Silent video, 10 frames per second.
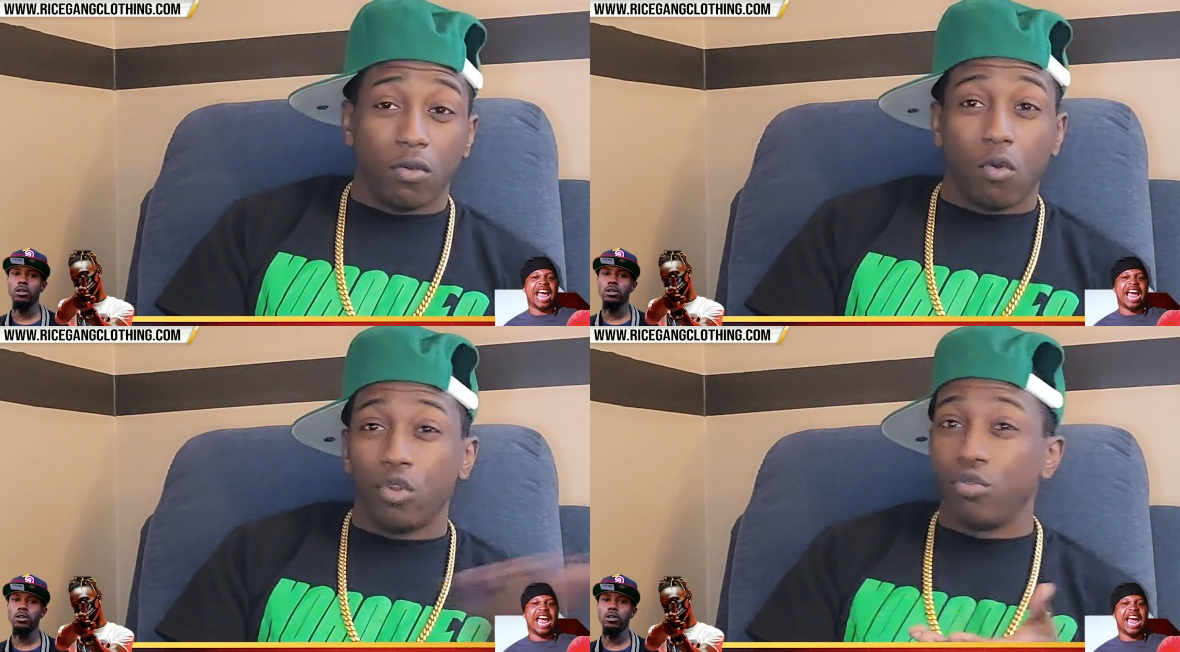
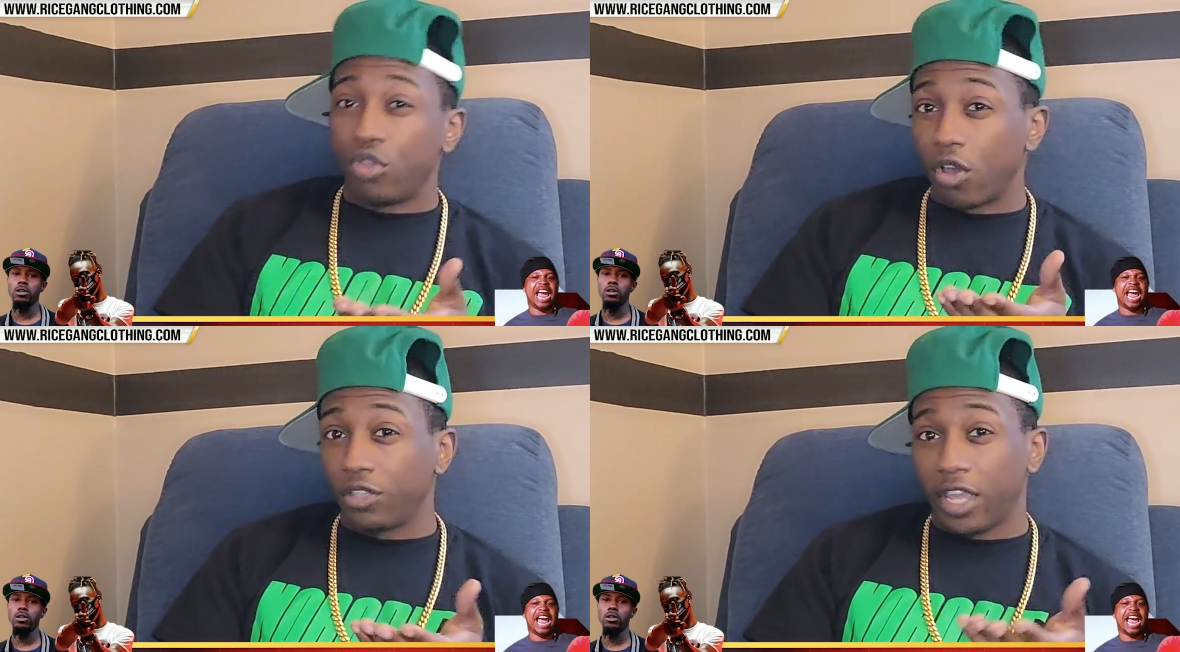Speaker 1: or you
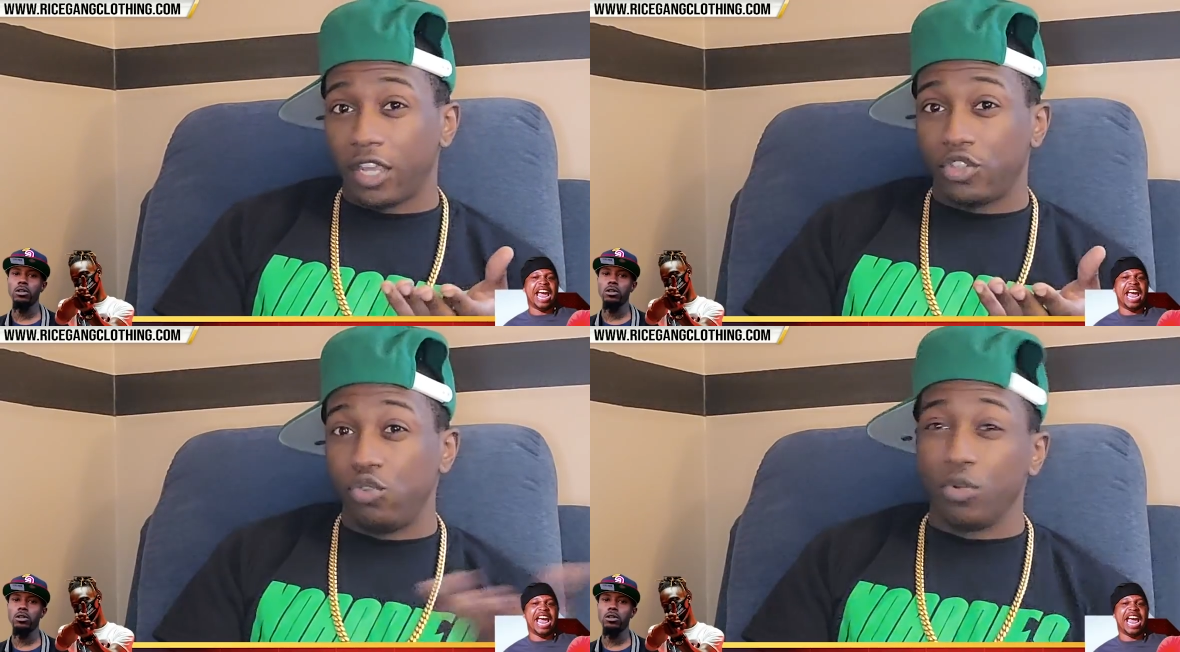thought
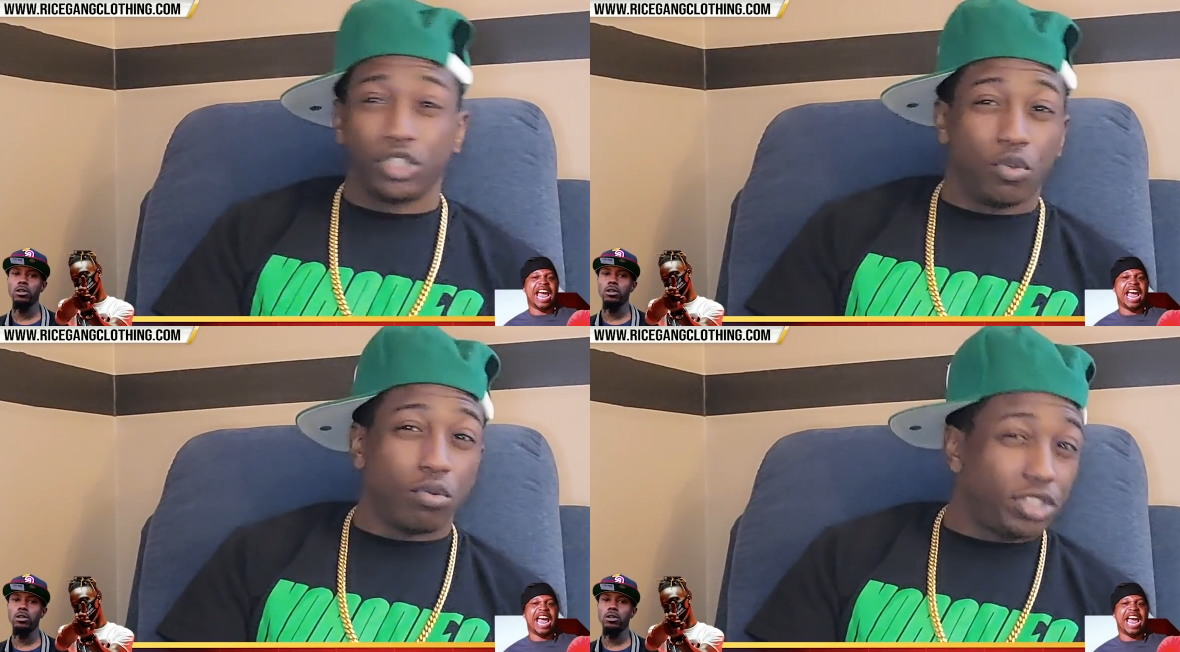that you
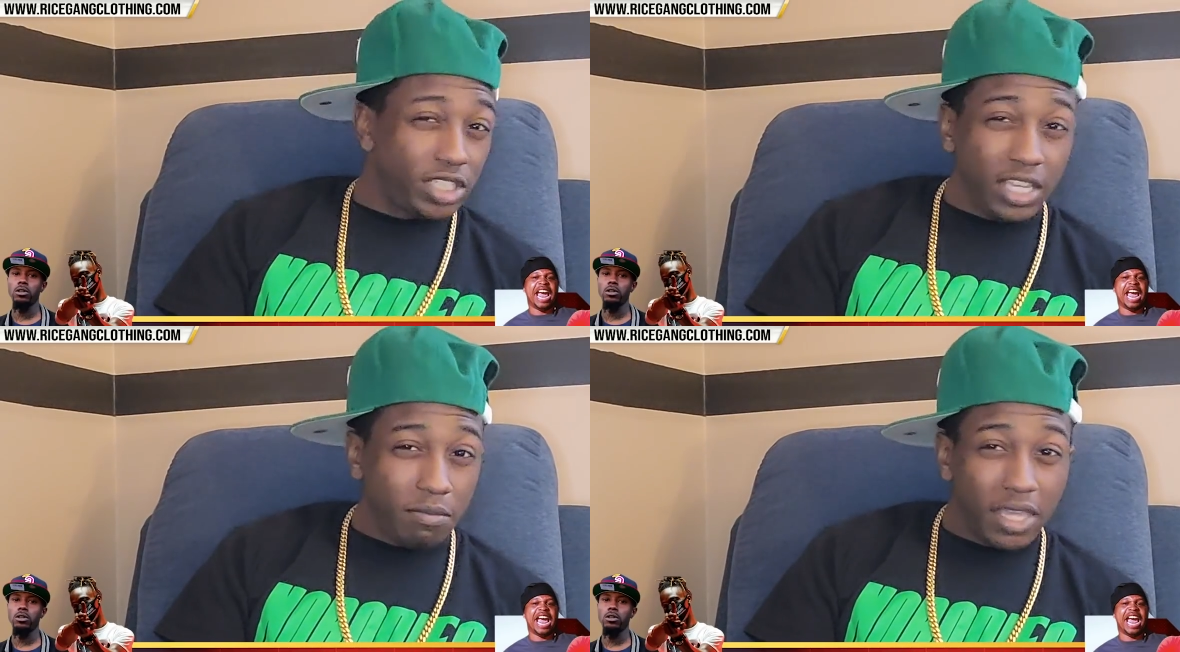wasn't gonna
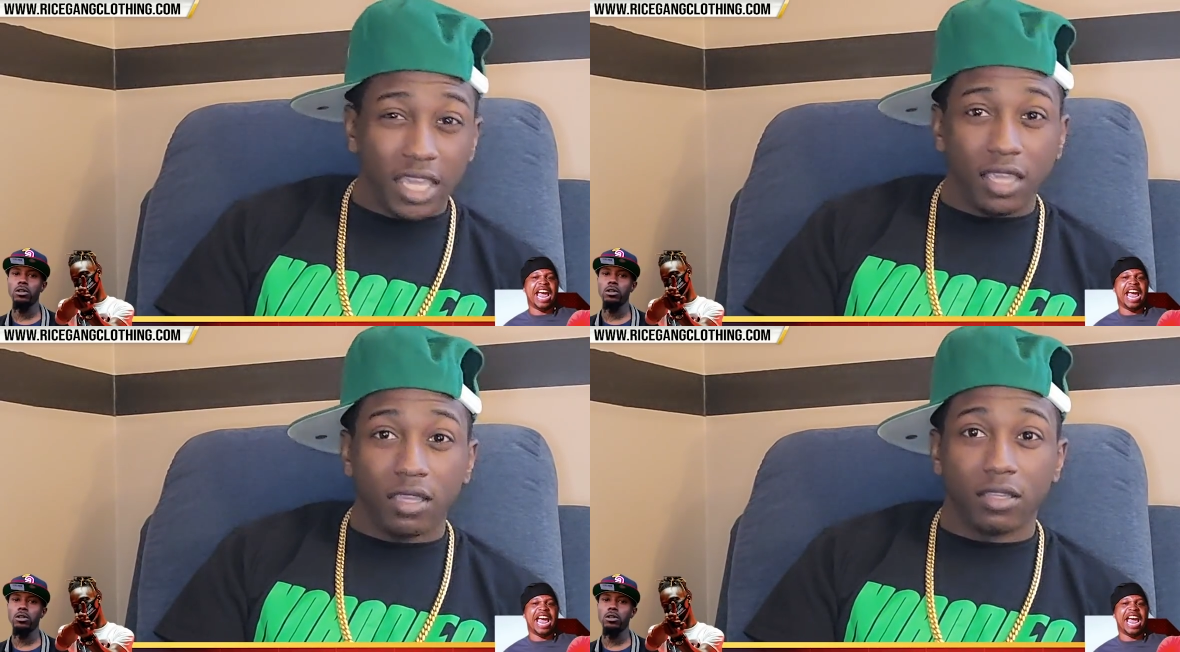see me.